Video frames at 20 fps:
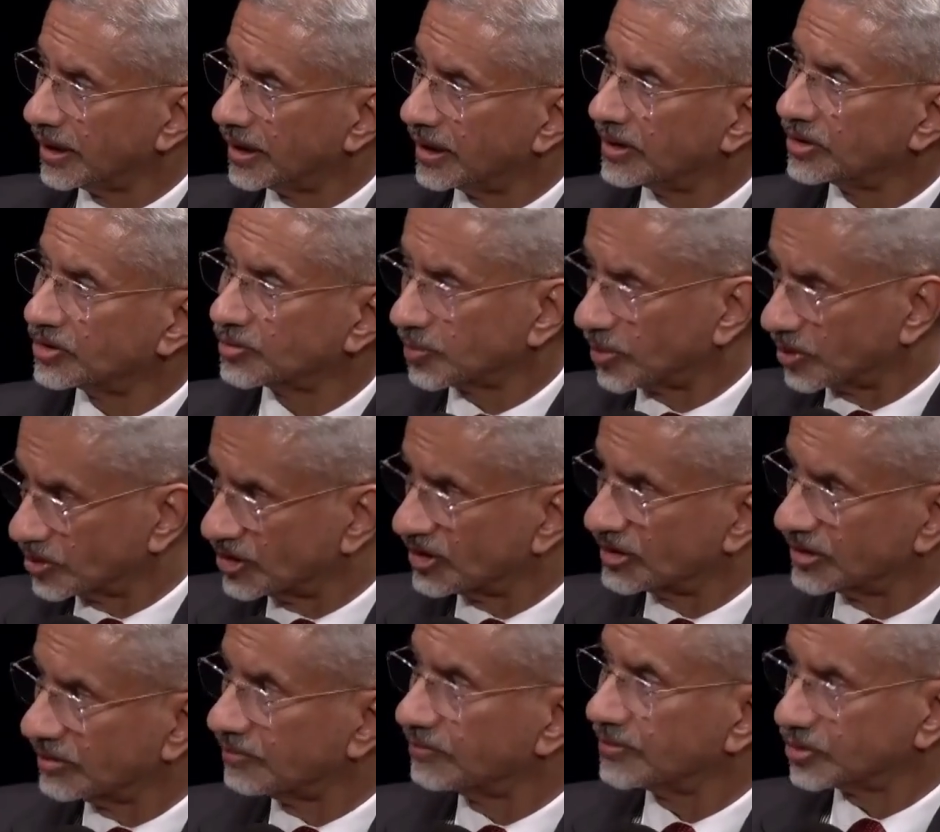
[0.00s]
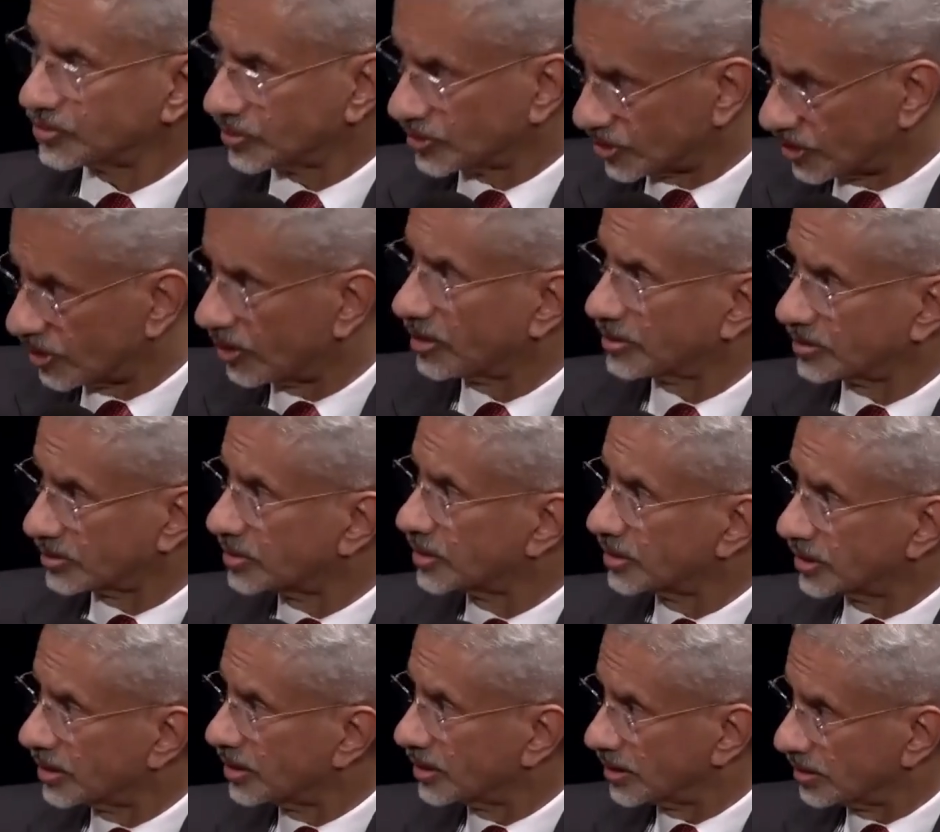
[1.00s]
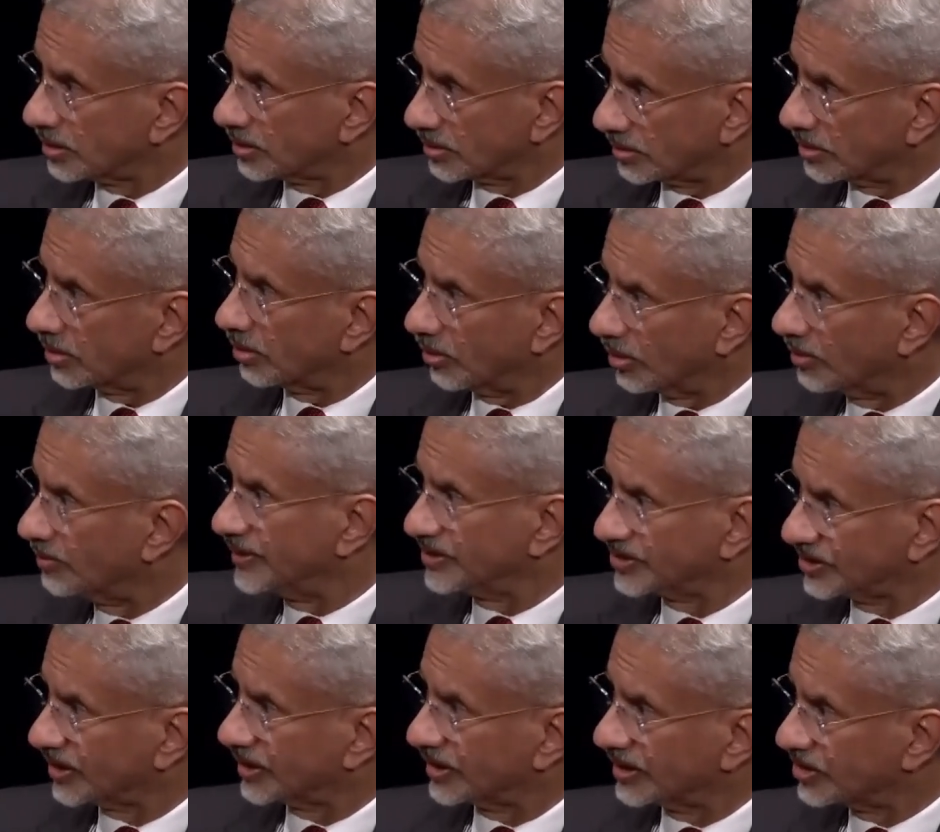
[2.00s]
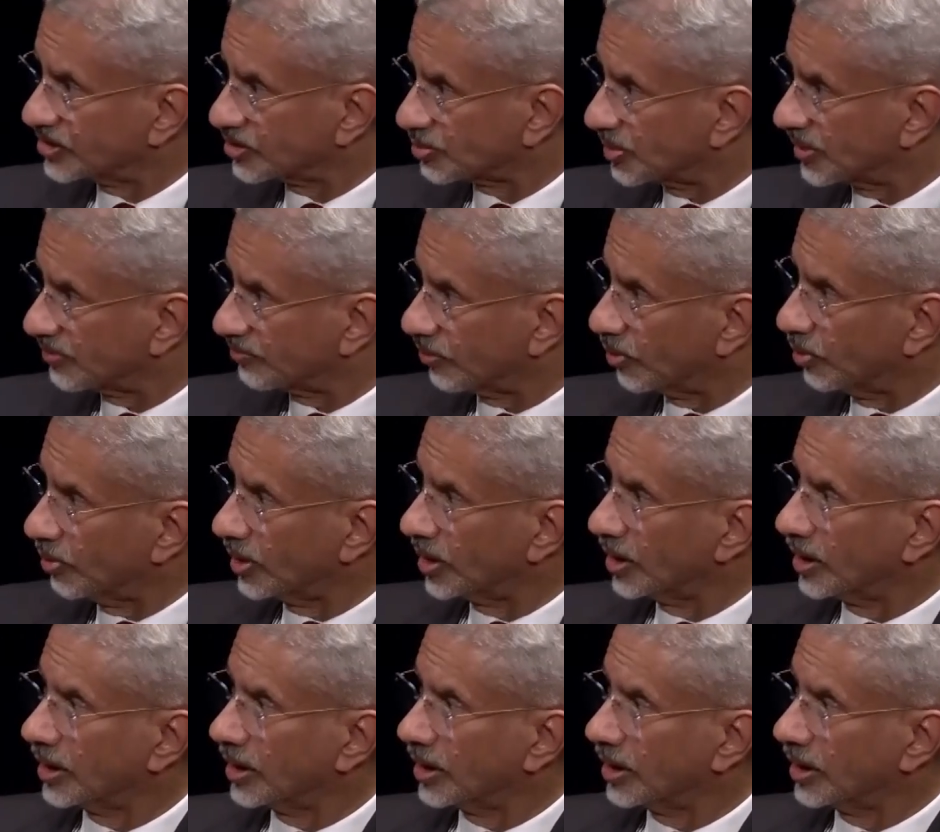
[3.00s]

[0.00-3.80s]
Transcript: is positive, which was not always the case before.